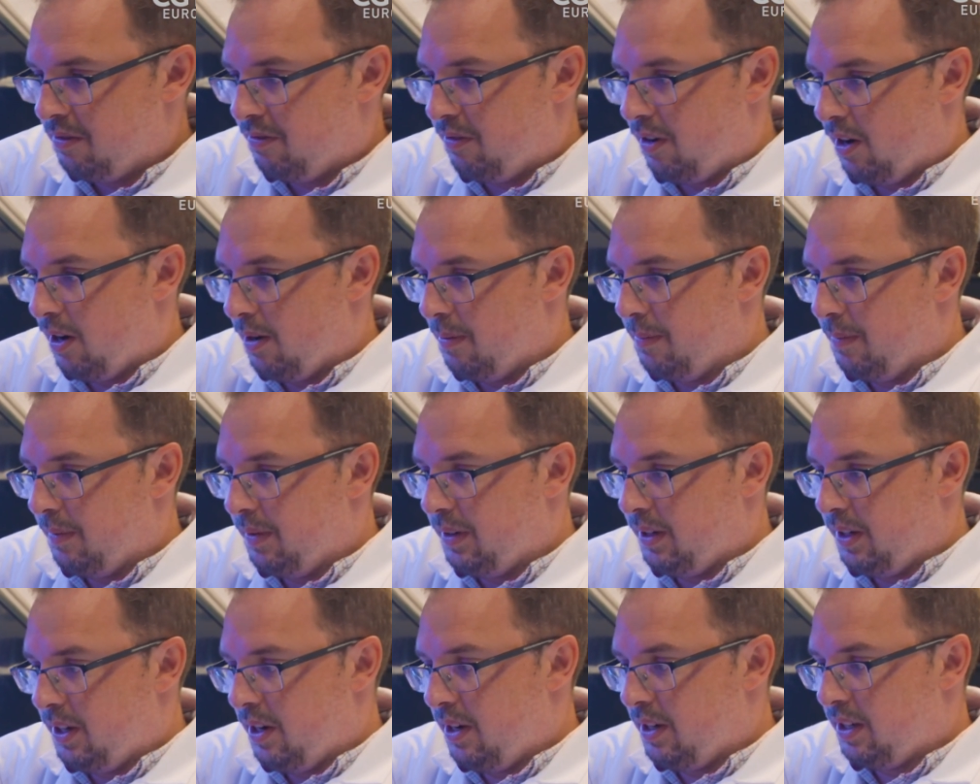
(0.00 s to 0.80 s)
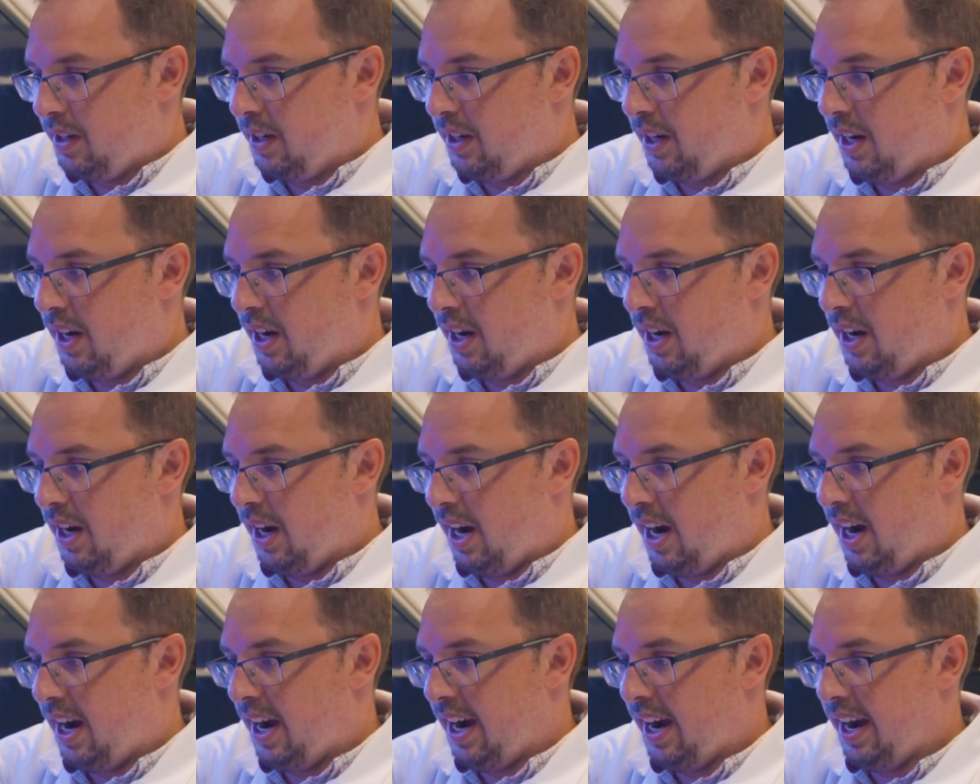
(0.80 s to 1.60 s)
from young
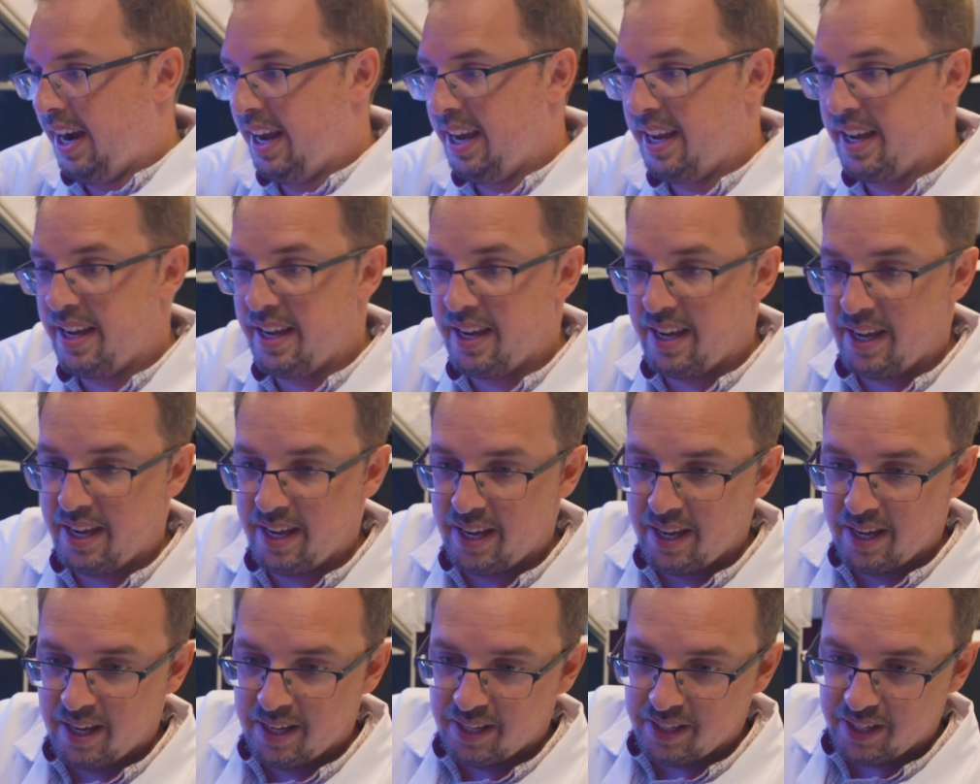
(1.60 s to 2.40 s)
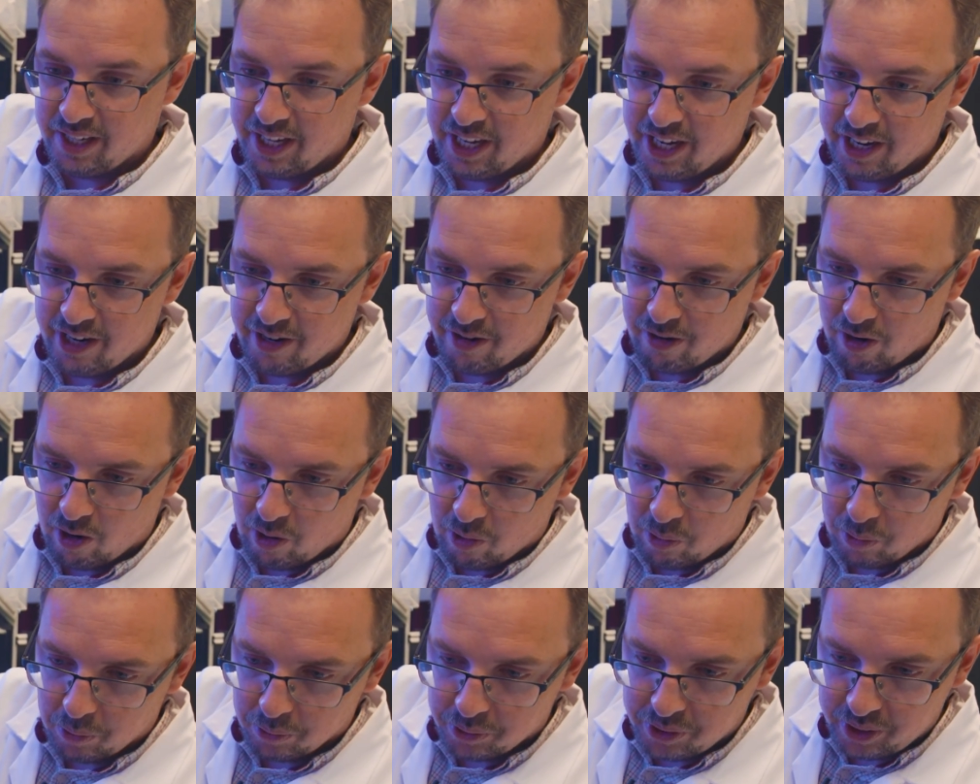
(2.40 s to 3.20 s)
uh,
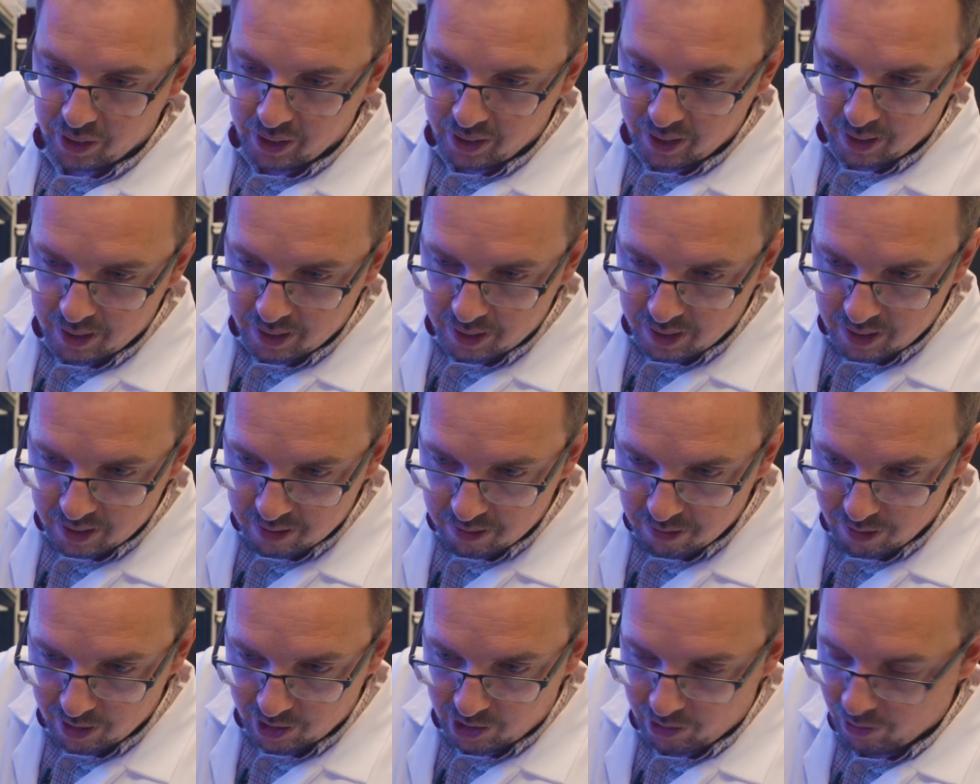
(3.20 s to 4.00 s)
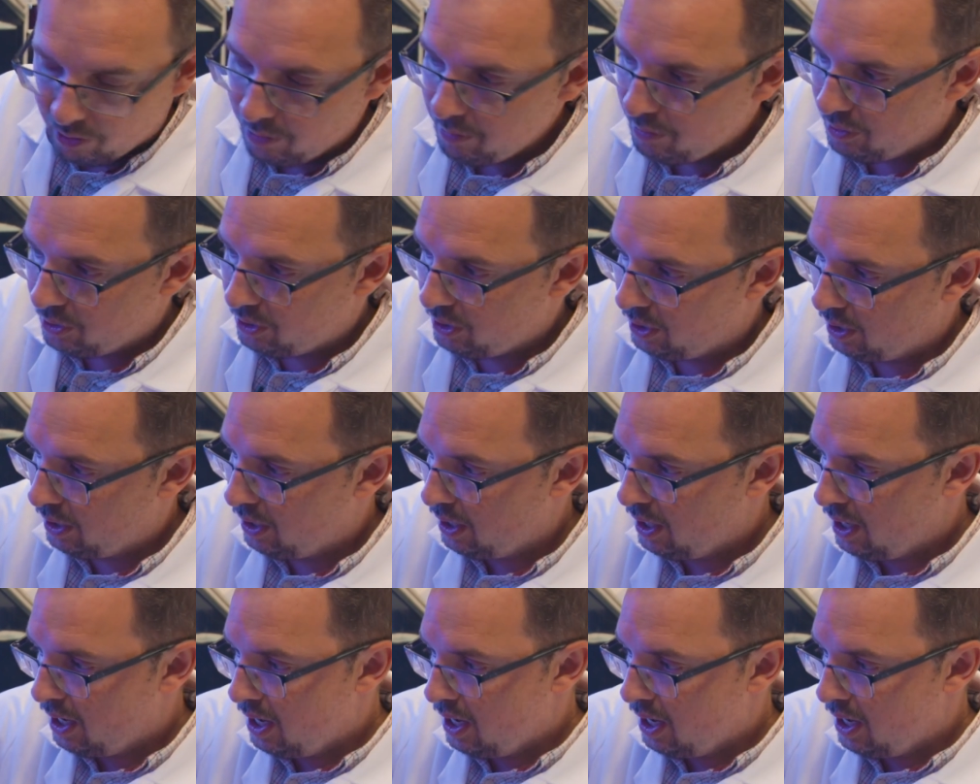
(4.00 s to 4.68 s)
year-old recruits